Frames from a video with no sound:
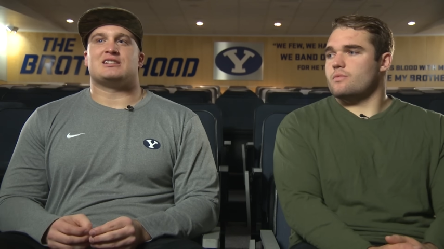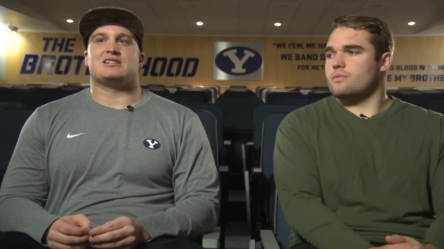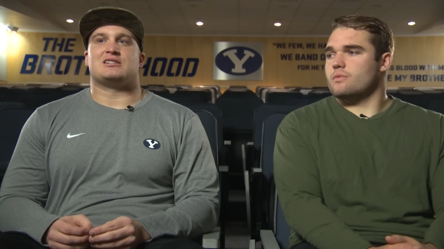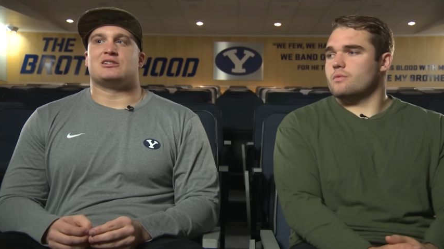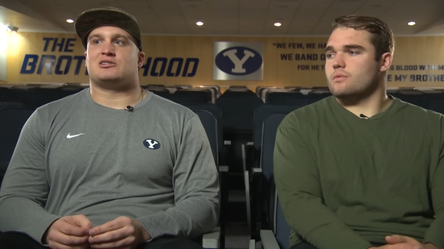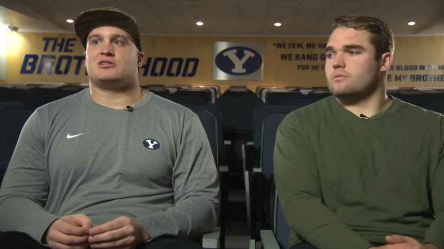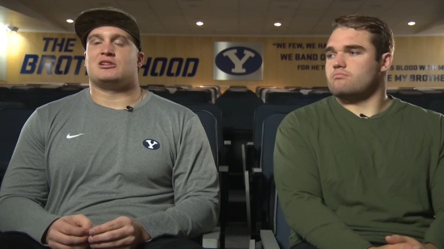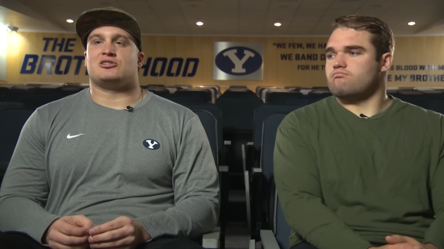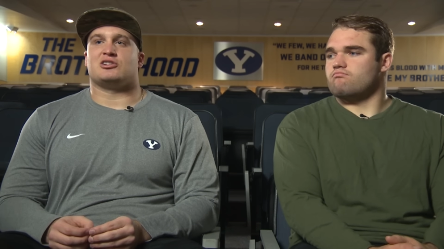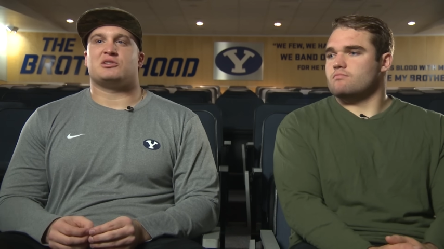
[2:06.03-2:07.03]
Speaker 1: this
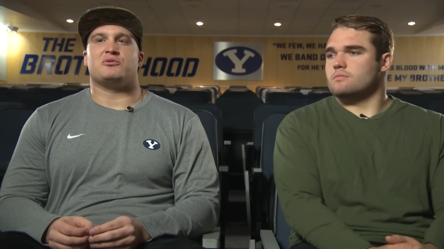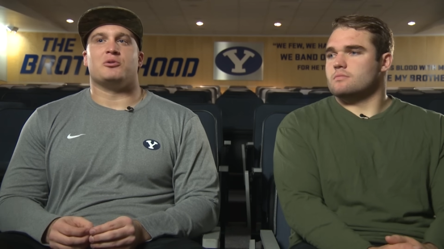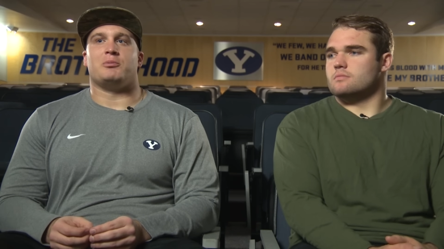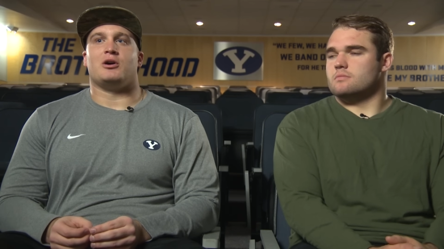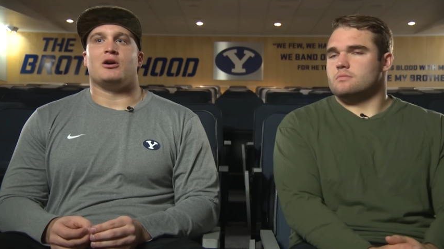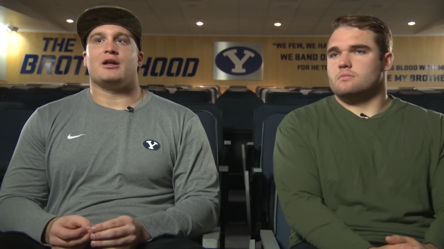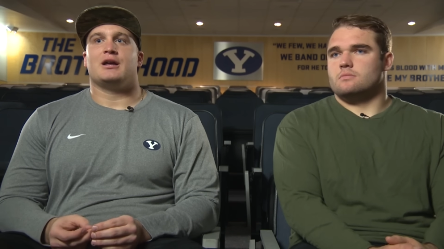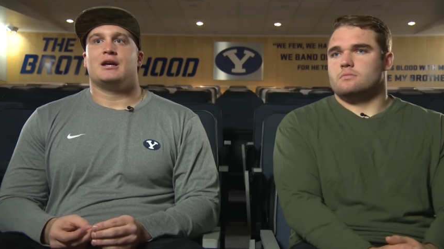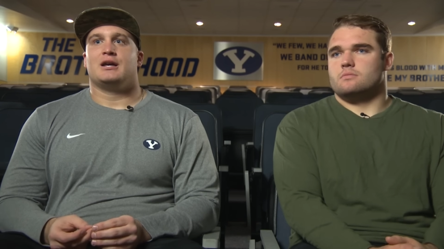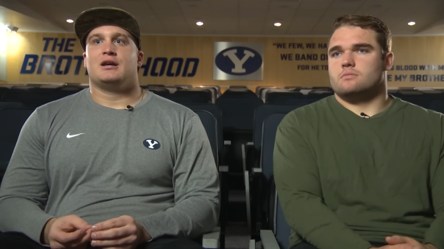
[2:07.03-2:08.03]
decision than just football.